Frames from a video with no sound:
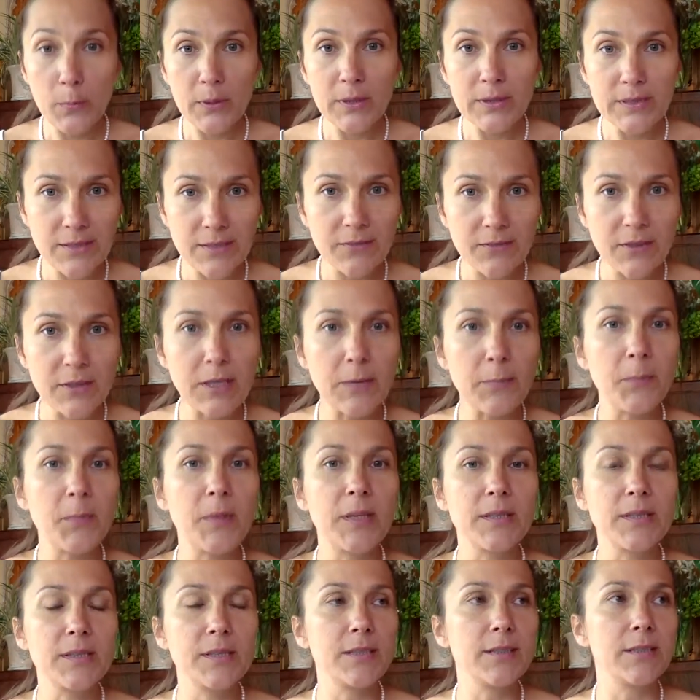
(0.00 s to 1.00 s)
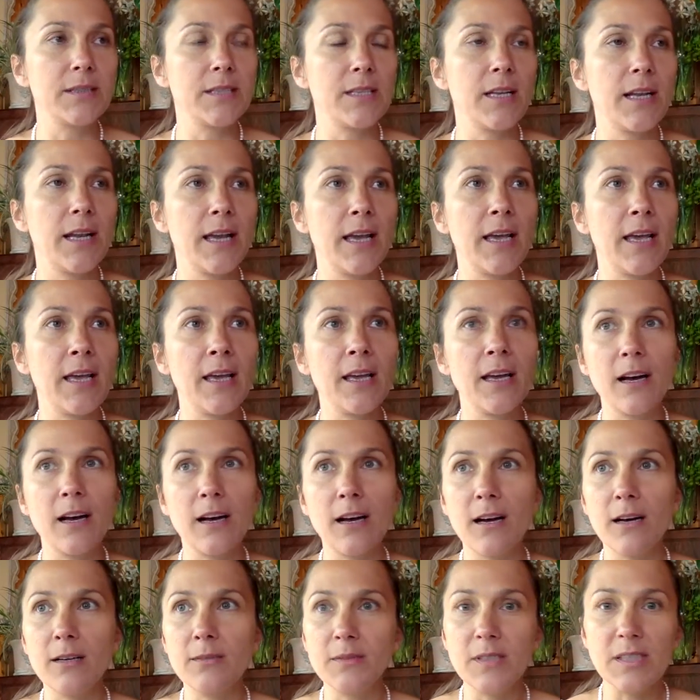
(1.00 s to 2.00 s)
developmental delay,
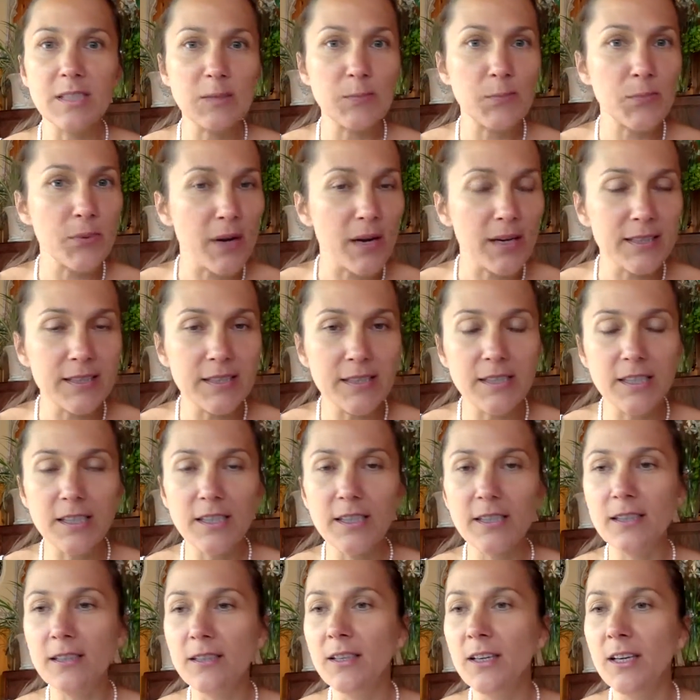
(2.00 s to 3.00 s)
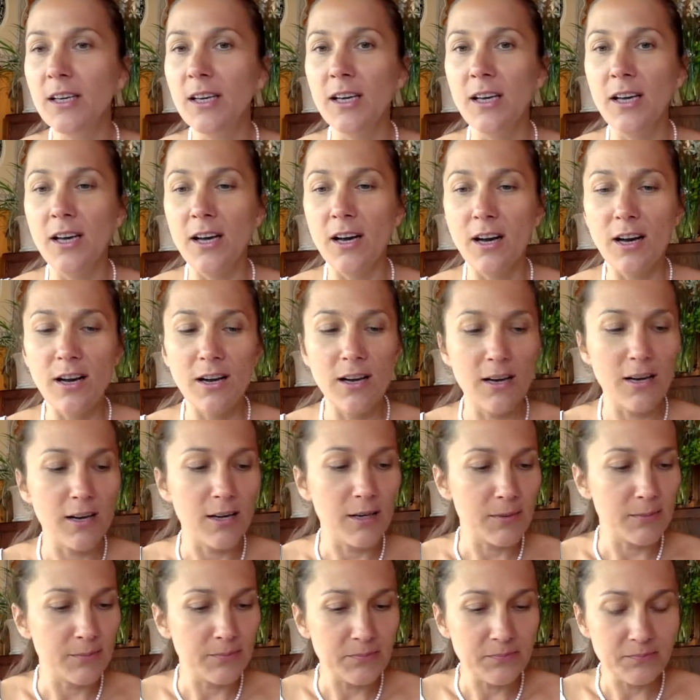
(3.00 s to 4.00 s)
dyspraxia,
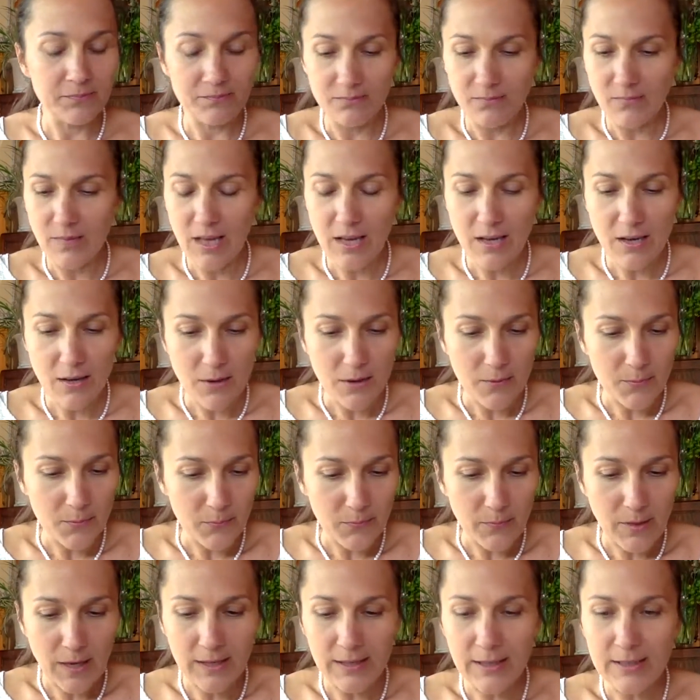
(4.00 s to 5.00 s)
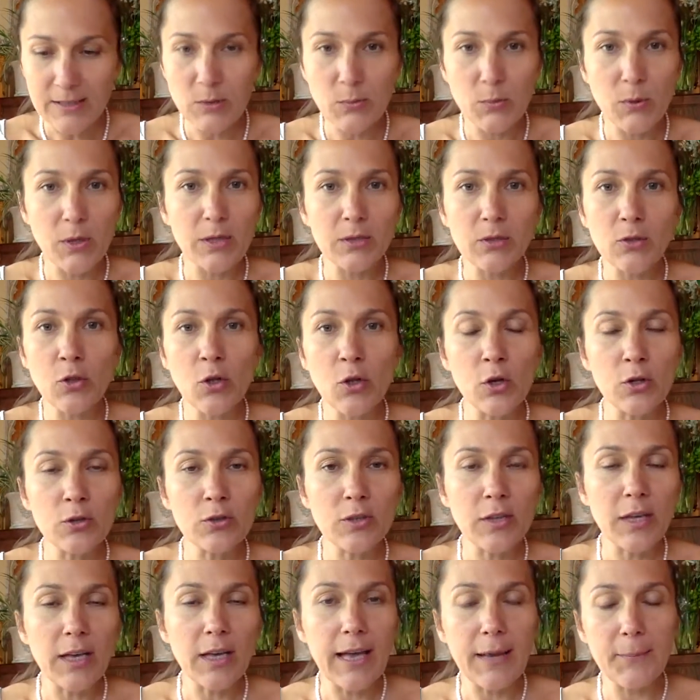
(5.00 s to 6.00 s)
and as well
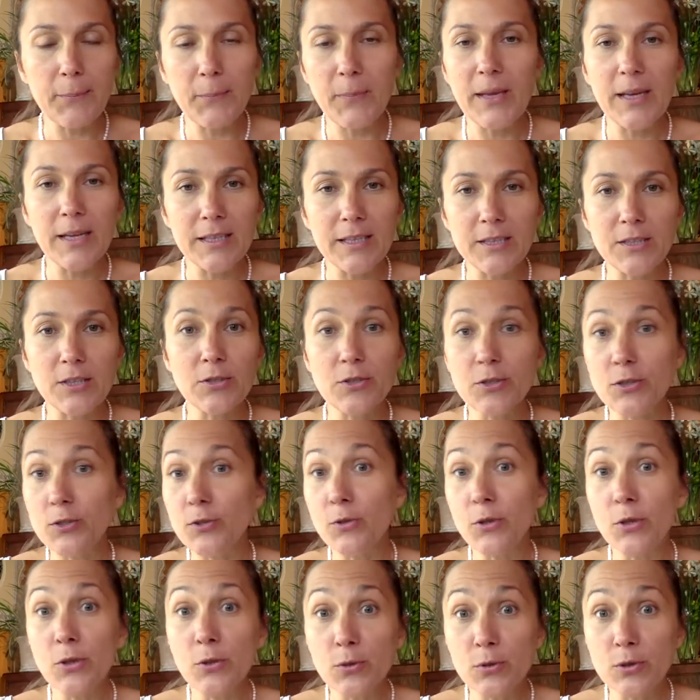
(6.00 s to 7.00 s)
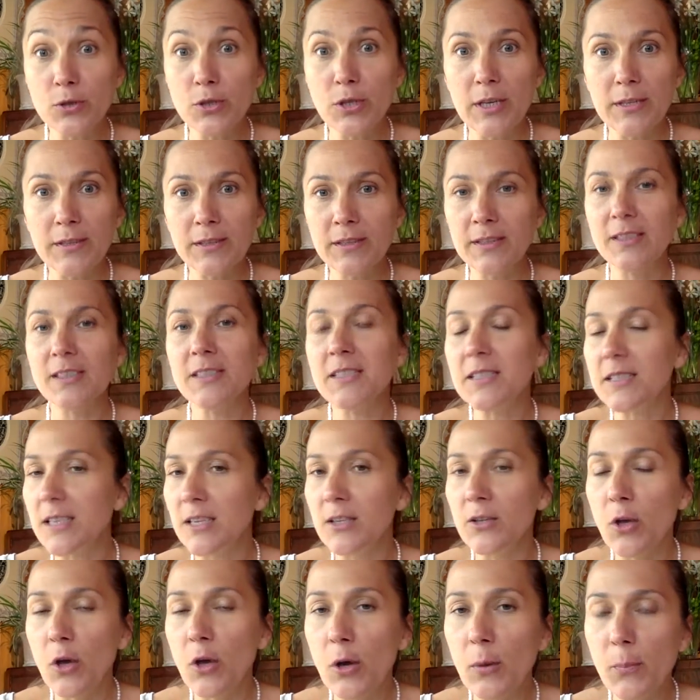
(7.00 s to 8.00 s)
not ability to use,
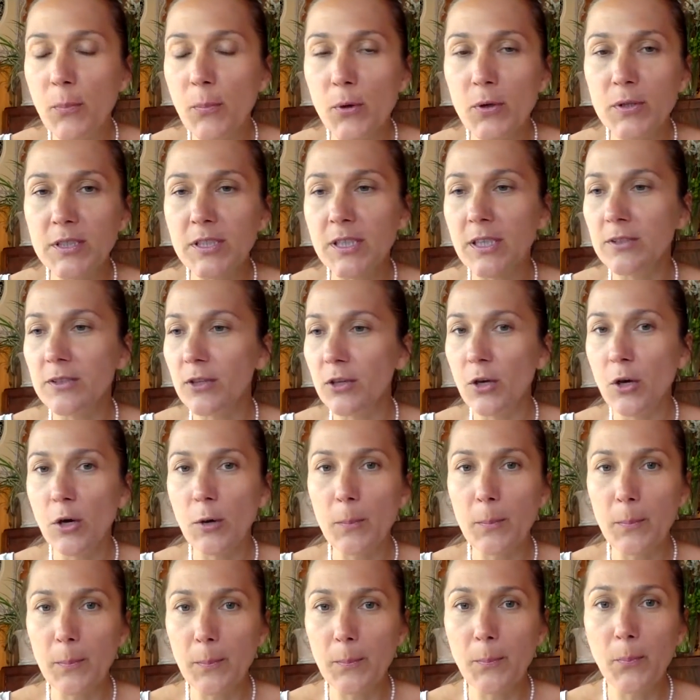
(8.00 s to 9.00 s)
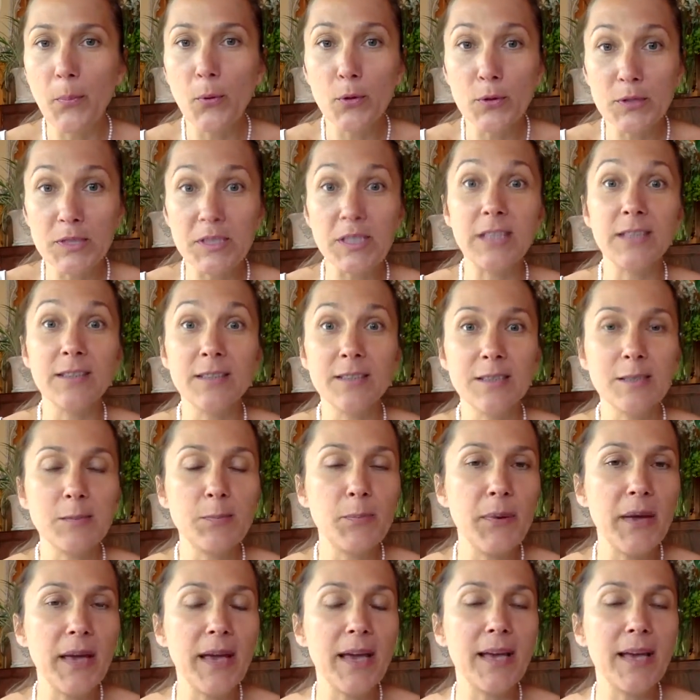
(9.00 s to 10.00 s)
understand her body and her body in a space.